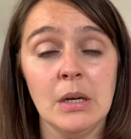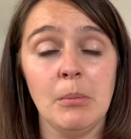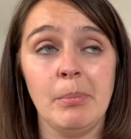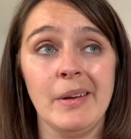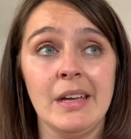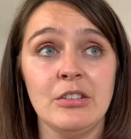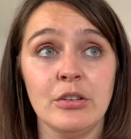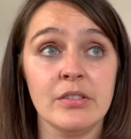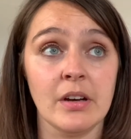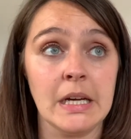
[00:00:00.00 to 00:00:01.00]
but it
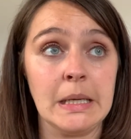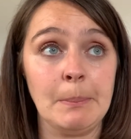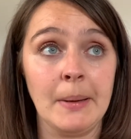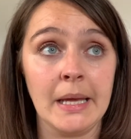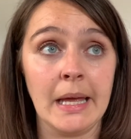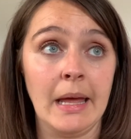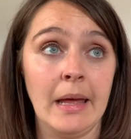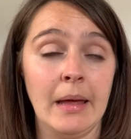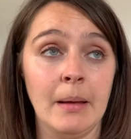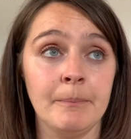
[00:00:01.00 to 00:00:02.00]
just died in my
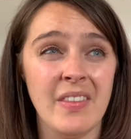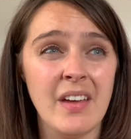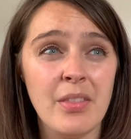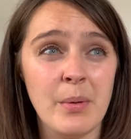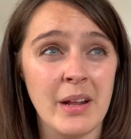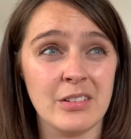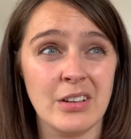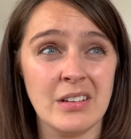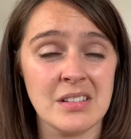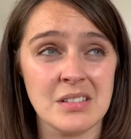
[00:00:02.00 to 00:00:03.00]
care. The other one
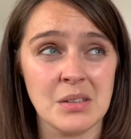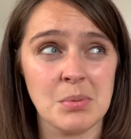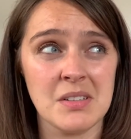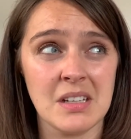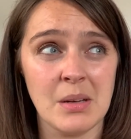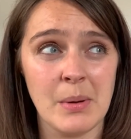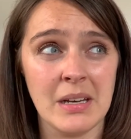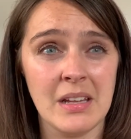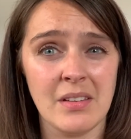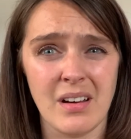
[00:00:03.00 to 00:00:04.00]
actually isn't doing particularly well
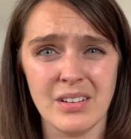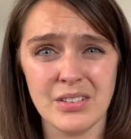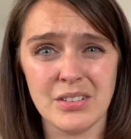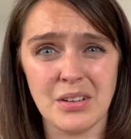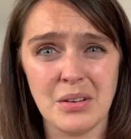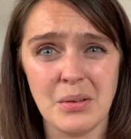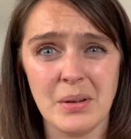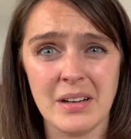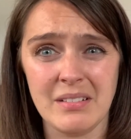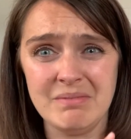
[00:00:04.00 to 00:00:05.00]
either. I'll just show you a
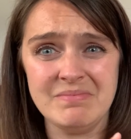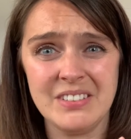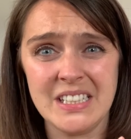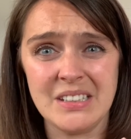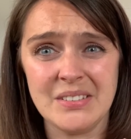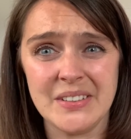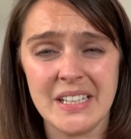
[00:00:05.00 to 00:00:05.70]
little video of it